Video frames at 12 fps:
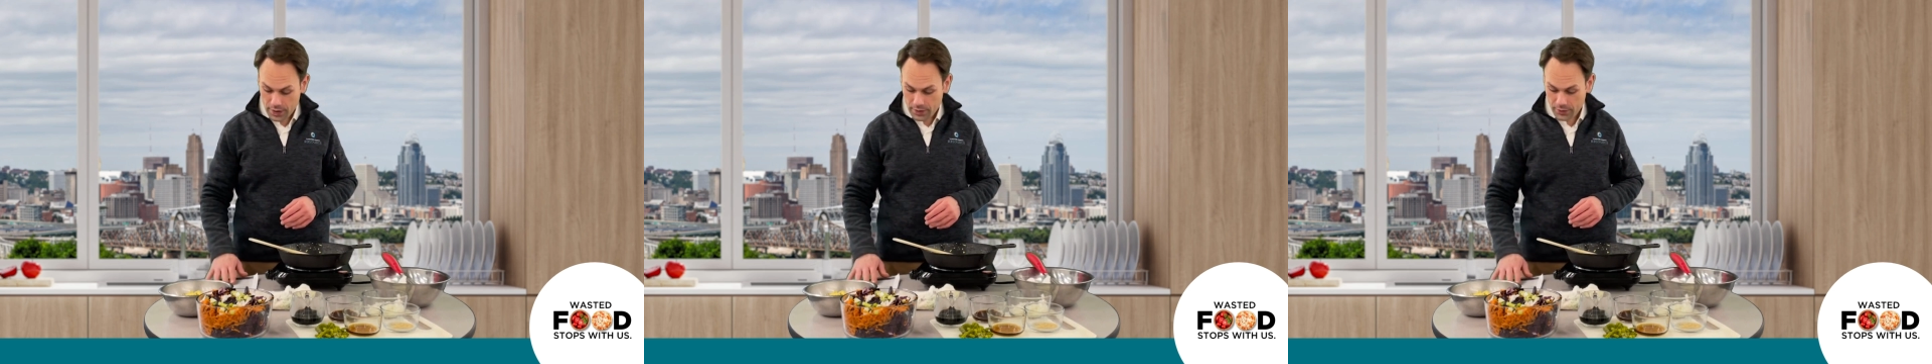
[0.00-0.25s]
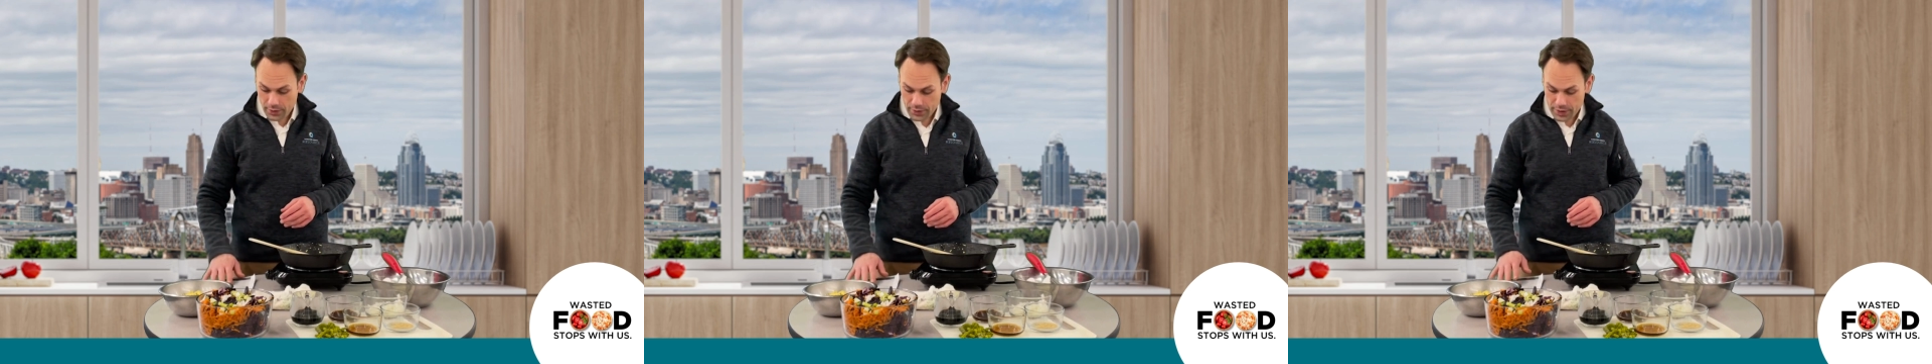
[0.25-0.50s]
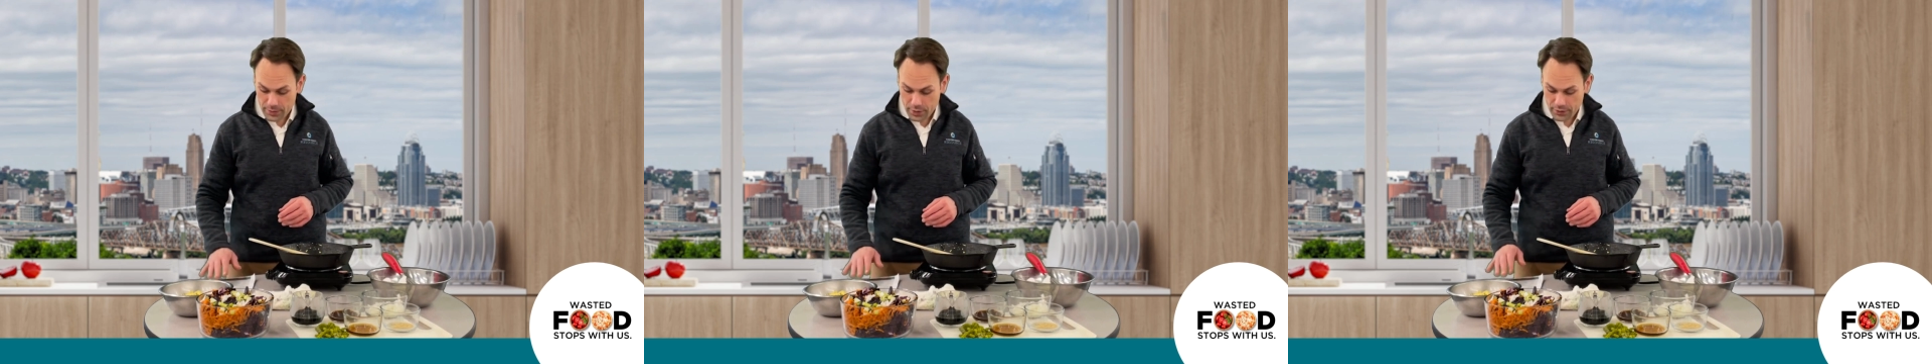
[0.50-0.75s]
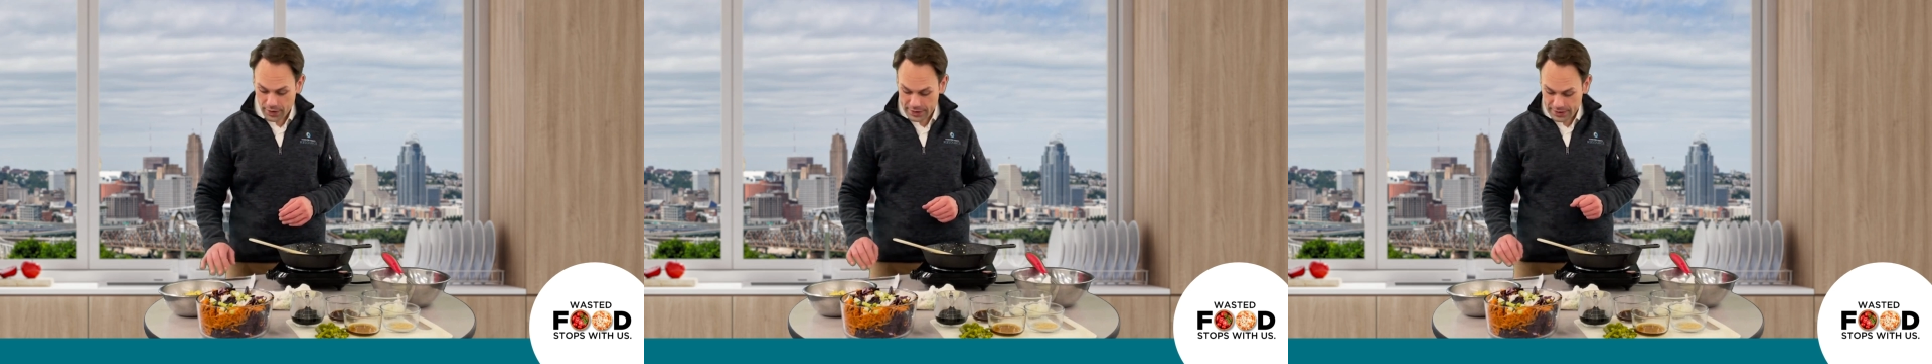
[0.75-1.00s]
we're going to move
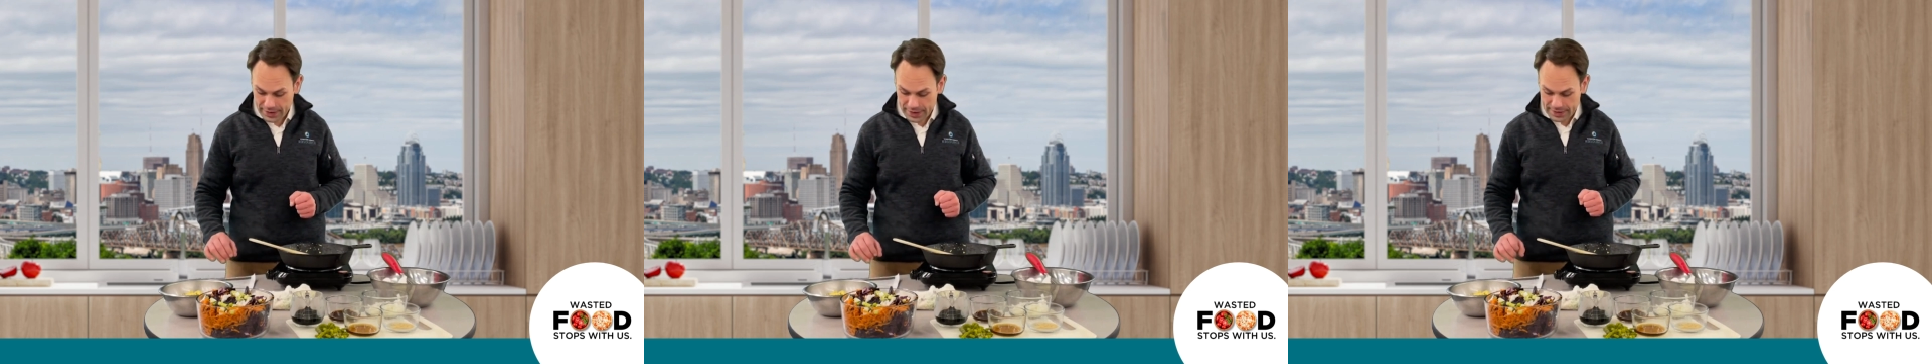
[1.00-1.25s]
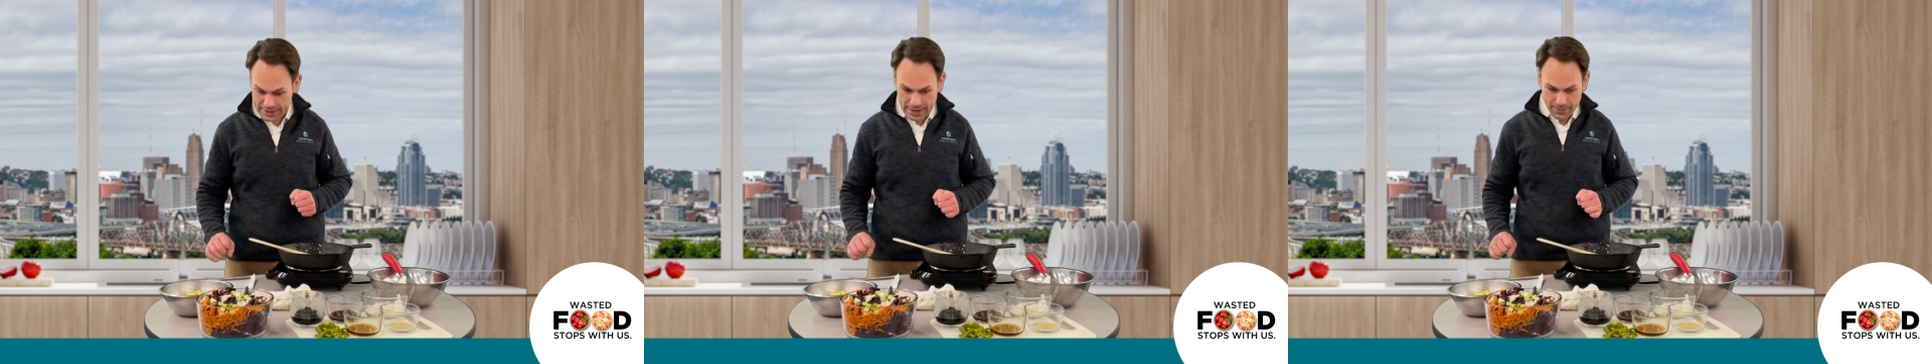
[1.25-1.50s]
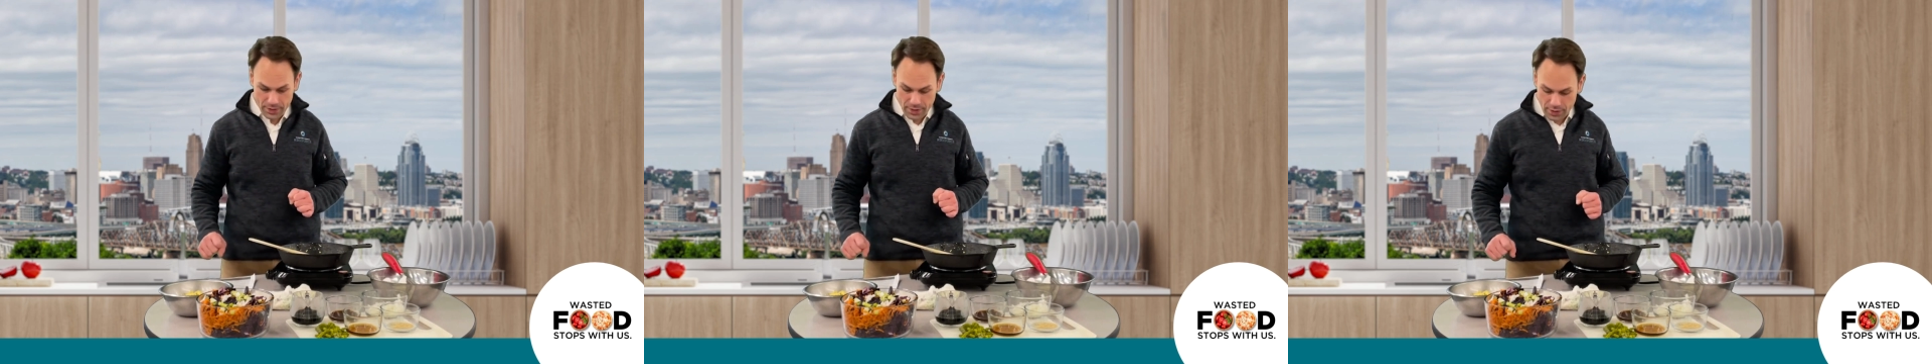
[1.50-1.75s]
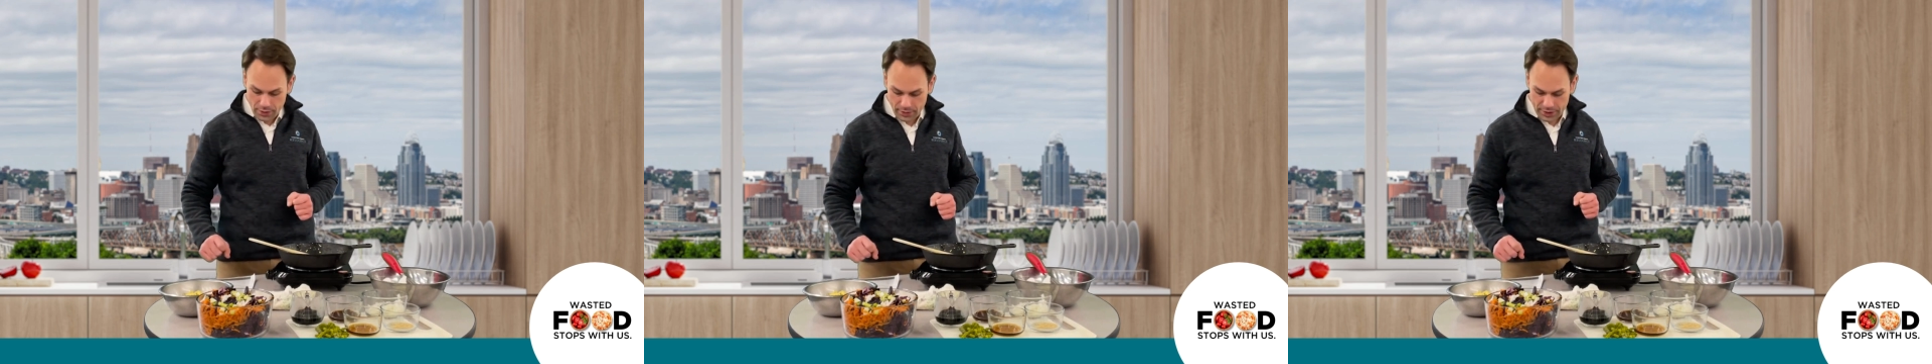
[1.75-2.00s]
on to the next step,
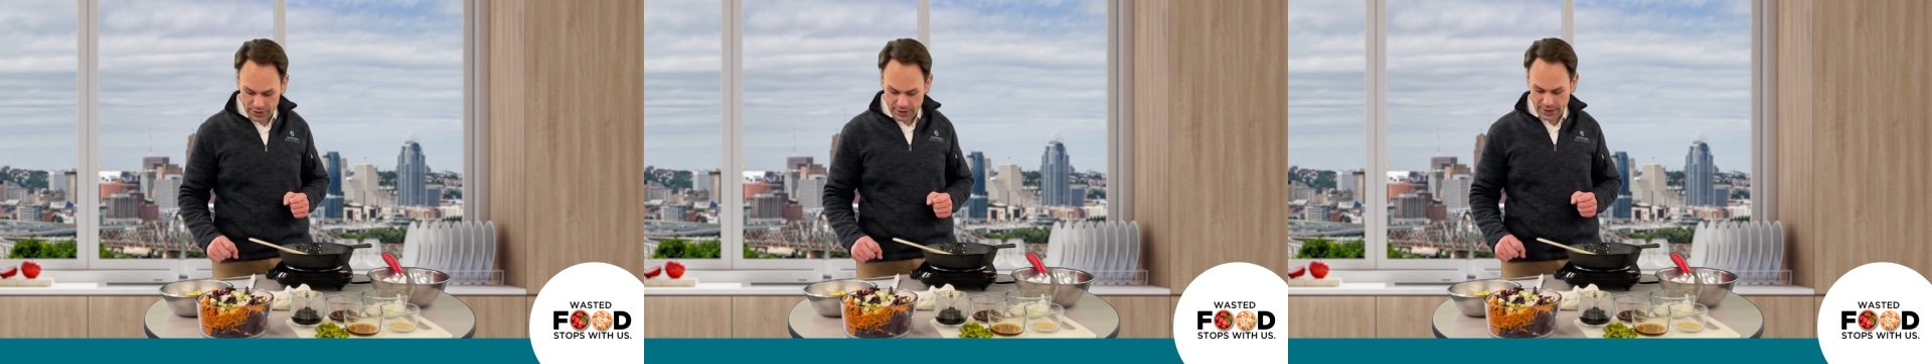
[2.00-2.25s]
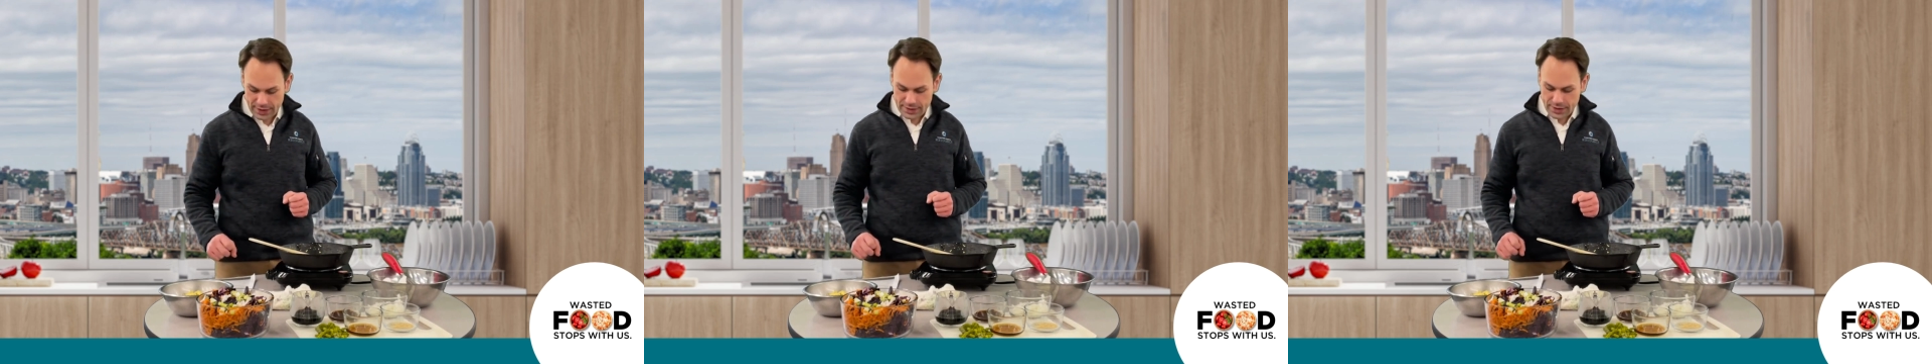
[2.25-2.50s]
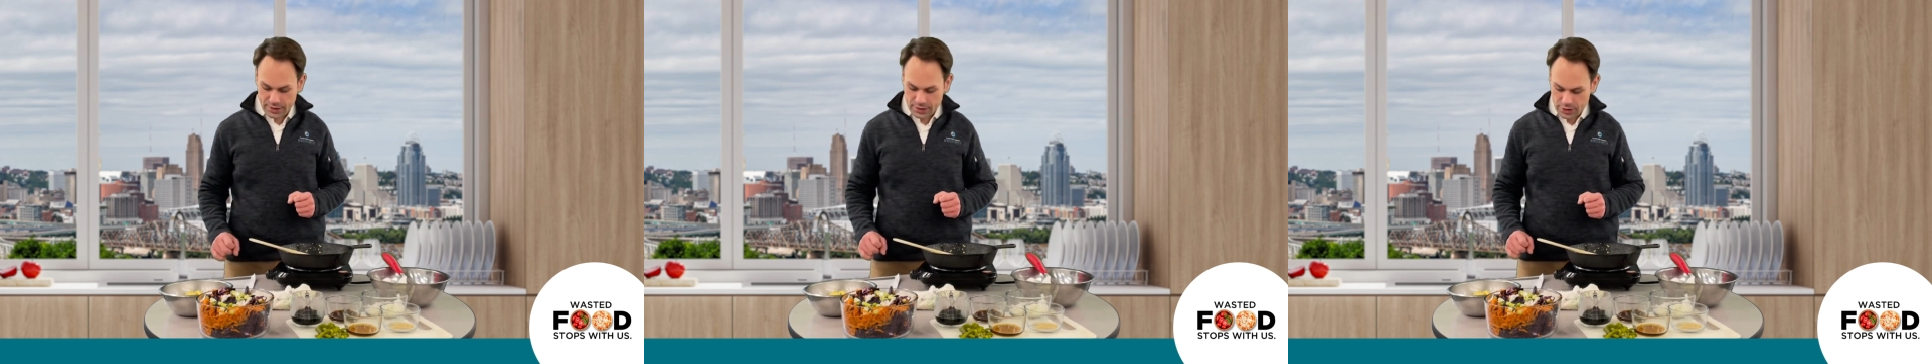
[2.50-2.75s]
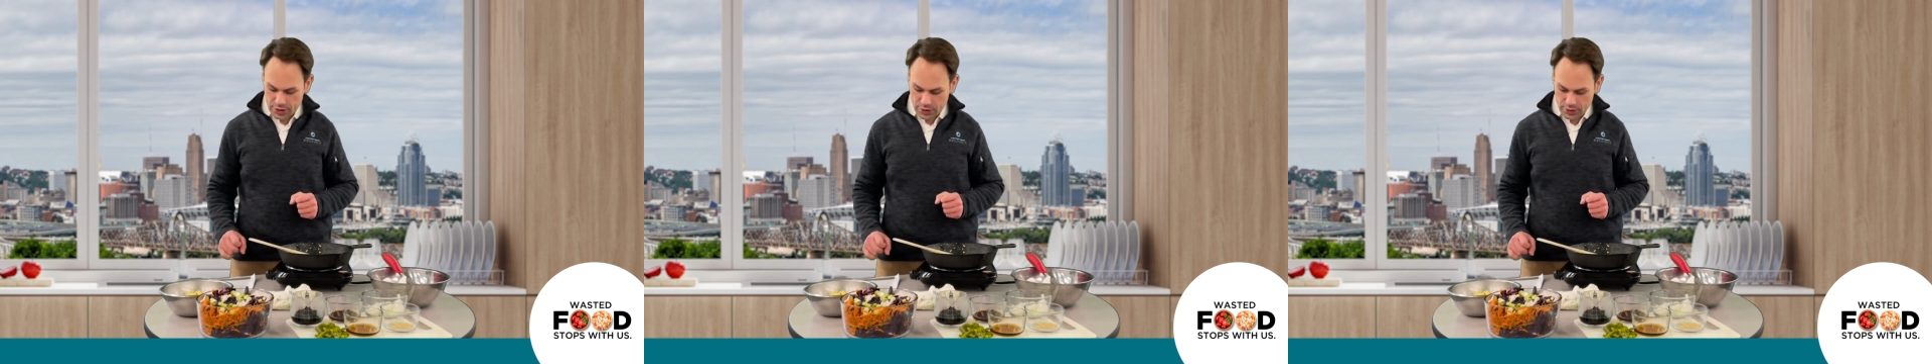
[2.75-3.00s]
which is
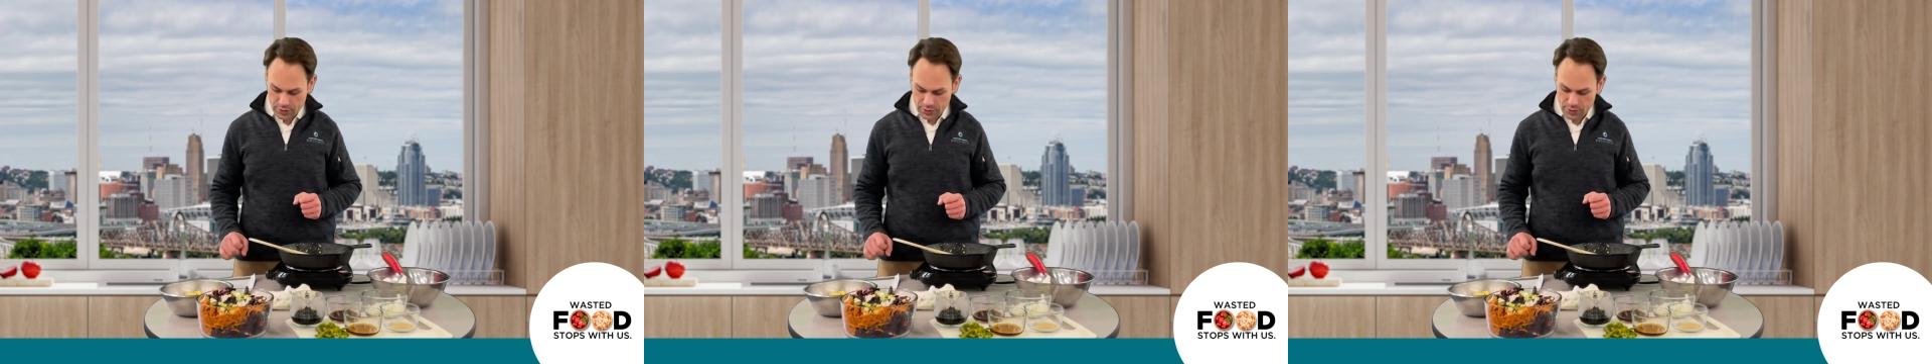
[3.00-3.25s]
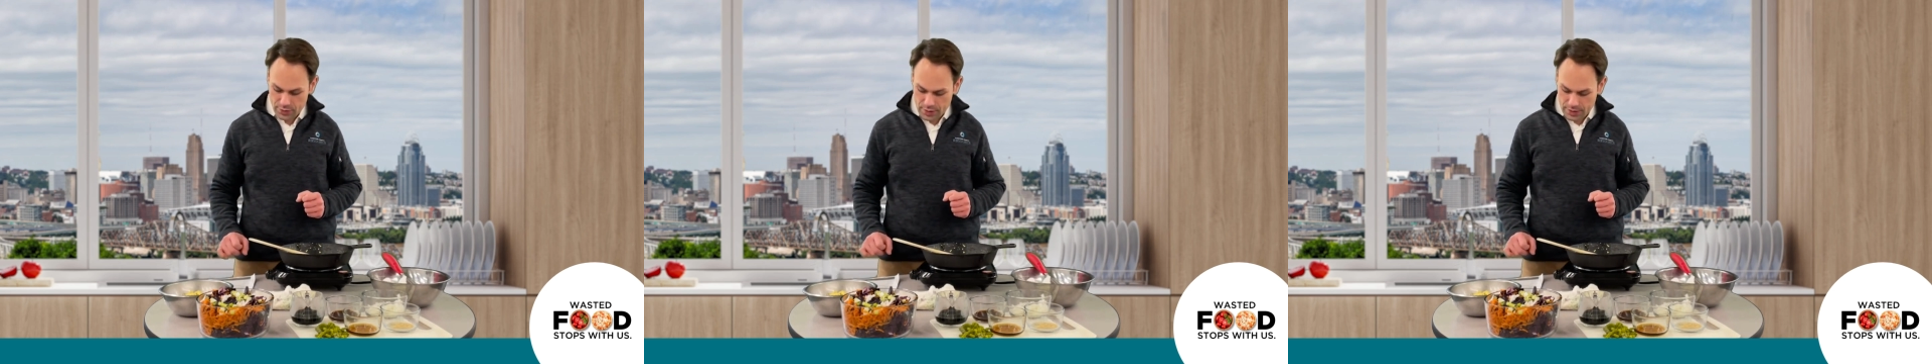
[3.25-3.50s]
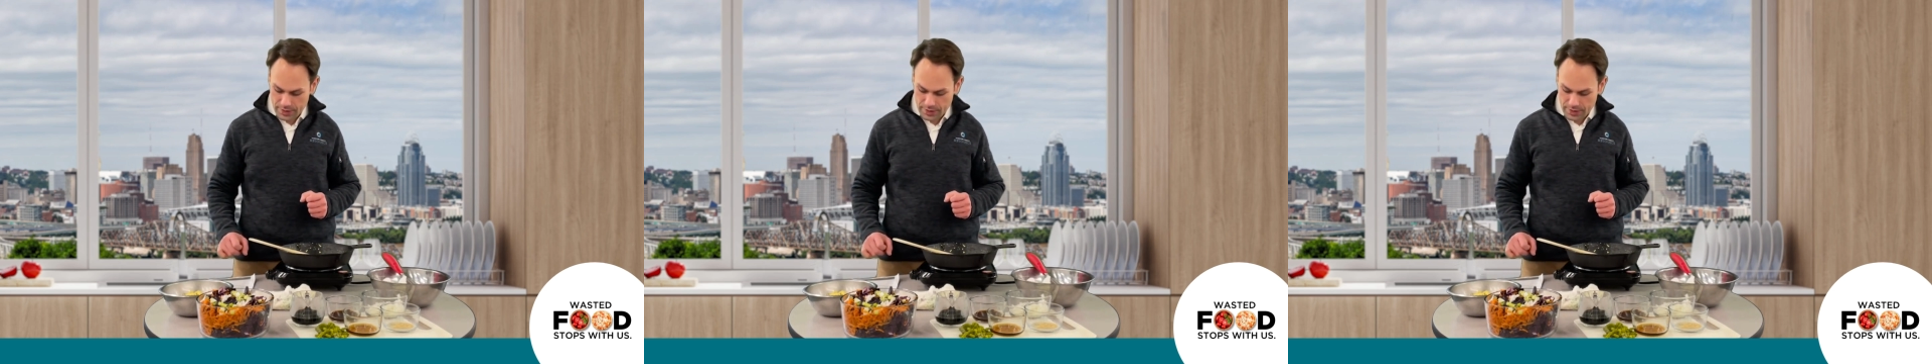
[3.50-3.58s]
to